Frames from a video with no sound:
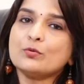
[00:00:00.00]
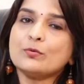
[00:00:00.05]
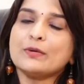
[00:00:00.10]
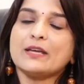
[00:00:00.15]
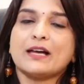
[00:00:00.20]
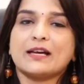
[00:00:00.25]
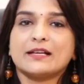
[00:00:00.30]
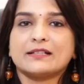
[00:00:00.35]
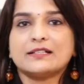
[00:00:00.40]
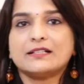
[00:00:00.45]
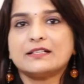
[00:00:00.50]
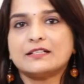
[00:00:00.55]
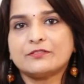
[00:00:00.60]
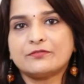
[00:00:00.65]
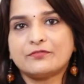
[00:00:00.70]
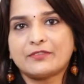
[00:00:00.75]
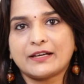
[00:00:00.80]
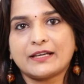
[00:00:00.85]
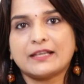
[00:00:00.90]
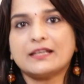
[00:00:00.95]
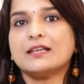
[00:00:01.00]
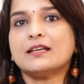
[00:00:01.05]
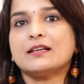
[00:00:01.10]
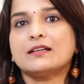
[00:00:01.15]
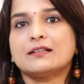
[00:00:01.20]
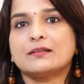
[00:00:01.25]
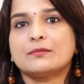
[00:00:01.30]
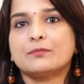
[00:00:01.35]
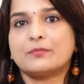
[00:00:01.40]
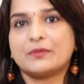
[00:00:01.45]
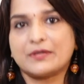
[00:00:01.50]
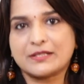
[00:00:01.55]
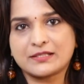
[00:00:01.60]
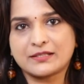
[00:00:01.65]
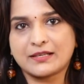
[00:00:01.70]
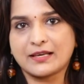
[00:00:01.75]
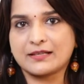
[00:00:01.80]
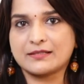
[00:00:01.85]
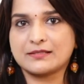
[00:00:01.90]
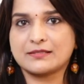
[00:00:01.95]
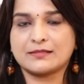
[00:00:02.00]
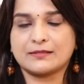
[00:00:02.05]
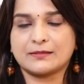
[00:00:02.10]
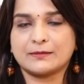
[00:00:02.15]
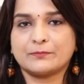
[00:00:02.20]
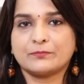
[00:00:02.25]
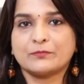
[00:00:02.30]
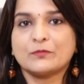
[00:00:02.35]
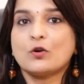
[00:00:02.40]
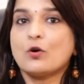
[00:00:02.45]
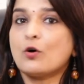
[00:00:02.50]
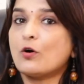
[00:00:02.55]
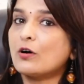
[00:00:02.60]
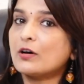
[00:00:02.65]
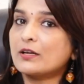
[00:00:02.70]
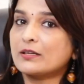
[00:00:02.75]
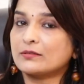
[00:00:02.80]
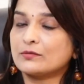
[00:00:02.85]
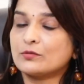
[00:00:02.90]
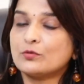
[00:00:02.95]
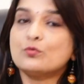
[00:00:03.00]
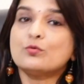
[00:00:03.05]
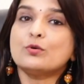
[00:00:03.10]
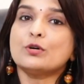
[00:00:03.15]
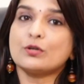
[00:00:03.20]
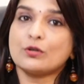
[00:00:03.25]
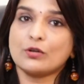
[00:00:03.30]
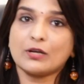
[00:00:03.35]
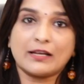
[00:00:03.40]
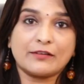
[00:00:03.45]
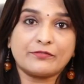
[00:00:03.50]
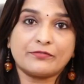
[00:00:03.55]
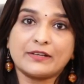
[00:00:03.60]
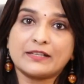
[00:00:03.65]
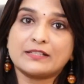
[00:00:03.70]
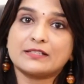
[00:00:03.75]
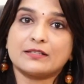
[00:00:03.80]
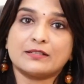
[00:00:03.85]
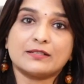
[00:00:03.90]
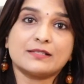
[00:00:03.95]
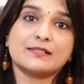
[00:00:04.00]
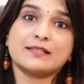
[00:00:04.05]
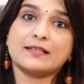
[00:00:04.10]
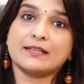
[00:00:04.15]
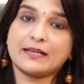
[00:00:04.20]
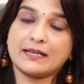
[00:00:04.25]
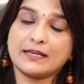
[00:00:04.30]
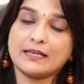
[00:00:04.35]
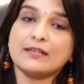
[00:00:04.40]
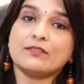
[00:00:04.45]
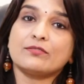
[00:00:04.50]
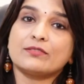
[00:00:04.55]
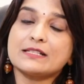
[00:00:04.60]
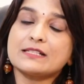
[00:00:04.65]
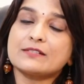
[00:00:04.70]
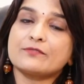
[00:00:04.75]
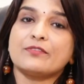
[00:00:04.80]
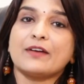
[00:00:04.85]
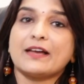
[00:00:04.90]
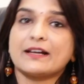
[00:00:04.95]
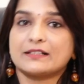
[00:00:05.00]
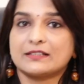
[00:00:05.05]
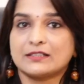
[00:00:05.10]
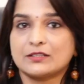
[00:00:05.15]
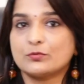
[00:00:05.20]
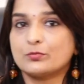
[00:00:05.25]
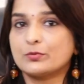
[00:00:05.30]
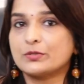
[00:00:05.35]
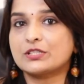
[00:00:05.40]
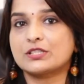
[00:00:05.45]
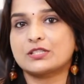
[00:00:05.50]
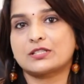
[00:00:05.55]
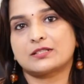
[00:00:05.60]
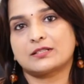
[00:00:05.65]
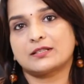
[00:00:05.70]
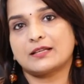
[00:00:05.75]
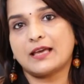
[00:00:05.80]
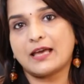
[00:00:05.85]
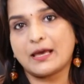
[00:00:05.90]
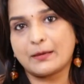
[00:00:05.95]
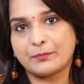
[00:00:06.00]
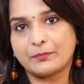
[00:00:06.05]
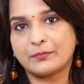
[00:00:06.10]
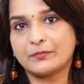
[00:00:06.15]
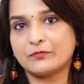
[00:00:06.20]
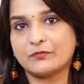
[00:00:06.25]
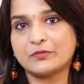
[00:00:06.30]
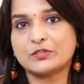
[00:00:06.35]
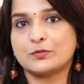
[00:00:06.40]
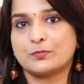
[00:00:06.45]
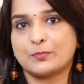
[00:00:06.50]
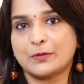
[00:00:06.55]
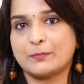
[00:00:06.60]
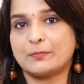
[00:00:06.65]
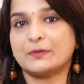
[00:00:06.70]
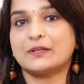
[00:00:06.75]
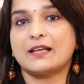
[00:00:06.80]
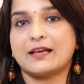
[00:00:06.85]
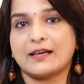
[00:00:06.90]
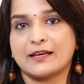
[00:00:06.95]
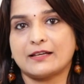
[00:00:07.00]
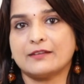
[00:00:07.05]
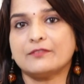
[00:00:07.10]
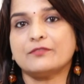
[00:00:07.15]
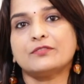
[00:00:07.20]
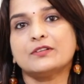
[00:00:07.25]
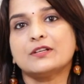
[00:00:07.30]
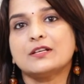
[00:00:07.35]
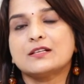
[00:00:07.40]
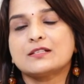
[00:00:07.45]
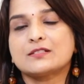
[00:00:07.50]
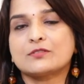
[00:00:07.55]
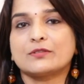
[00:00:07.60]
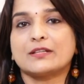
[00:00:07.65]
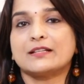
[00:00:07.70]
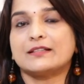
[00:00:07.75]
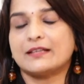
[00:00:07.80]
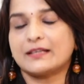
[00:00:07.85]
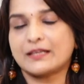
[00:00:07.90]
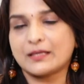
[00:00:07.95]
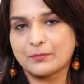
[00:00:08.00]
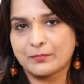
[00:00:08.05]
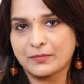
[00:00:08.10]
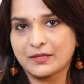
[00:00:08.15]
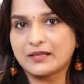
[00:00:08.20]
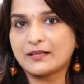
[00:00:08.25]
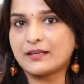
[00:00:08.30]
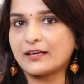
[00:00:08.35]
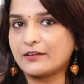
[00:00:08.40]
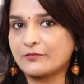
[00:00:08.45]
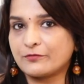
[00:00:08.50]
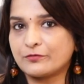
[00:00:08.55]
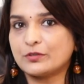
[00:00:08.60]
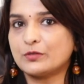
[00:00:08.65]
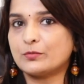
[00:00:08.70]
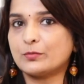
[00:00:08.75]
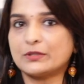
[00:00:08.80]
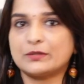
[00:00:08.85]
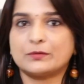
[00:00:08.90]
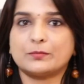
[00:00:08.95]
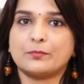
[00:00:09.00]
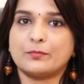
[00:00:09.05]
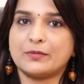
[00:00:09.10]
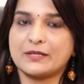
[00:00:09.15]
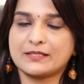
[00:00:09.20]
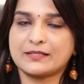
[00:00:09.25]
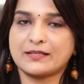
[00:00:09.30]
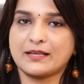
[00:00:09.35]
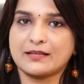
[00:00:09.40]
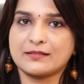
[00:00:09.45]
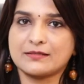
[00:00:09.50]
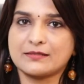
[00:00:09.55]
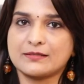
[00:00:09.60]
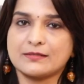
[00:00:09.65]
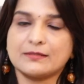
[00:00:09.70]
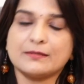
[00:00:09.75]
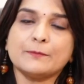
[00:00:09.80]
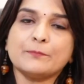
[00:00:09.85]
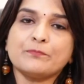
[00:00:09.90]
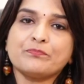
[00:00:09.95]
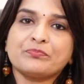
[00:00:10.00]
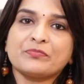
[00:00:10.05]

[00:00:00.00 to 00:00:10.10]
do we identify breast cancer, or who are all affected? Is there any risk factor which people have so that they can be careful with breast cancer?